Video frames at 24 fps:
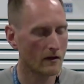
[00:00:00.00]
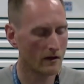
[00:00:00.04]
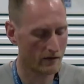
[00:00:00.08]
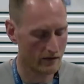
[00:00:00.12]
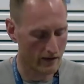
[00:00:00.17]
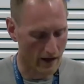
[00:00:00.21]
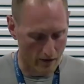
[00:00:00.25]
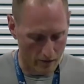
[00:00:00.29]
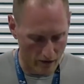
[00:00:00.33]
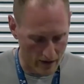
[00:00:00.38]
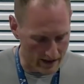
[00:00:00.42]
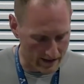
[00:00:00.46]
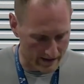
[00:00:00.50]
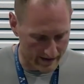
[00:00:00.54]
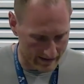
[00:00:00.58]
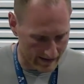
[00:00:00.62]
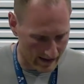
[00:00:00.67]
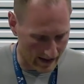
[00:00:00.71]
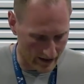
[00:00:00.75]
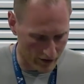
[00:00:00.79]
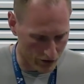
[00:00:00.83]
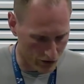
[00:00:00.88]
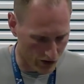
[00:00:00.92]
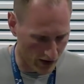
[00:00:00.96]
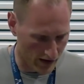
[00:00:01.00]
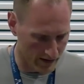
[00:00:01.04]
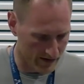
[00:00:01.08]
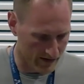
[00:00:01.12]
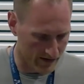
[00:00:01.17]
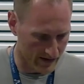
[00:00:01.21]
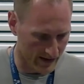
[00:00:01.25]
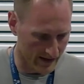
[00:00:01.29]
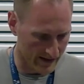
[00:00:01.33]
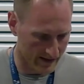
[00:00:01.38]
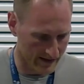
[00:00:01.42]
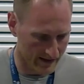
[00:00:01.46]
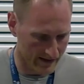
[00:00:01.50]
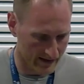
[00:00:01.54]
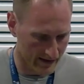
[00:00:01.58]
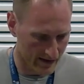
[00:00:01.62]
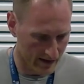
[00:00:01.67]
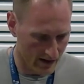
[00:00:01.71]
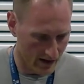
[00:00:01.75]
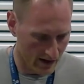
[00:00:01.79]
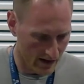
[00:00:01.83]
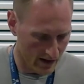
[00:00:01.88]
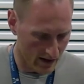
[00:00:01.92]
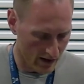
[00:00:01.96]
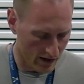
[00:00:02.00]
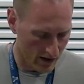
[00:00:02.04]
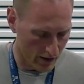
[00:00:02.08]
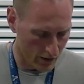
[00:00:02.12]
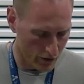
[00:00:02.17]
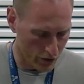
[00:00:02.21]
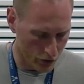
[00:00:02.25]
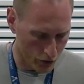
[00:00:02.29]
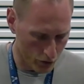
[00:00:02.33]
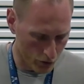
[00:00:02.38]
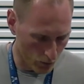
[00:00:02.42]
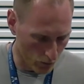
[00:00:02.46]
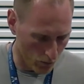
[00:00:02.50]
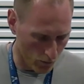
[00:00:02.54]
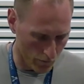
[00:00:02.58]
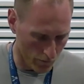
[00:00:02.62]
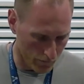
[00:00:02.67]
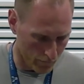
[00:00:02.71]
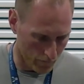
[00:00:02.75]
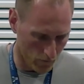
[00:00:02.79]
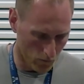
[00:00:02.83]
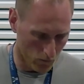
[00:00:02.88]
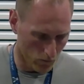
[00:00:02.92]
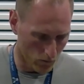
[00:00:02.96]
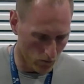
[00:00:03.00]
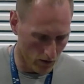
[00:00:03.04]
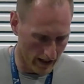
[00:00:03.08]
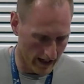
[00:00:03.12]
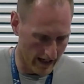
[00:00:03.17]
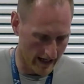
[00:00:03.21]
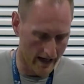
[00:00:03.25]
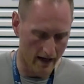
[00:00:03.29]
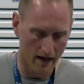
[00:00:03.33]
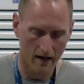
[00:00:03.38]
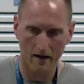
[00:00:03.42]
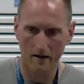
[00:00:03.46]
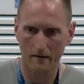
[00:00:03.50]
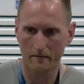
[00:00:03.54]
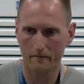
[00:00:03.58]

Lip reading: There is that justice shortfall here.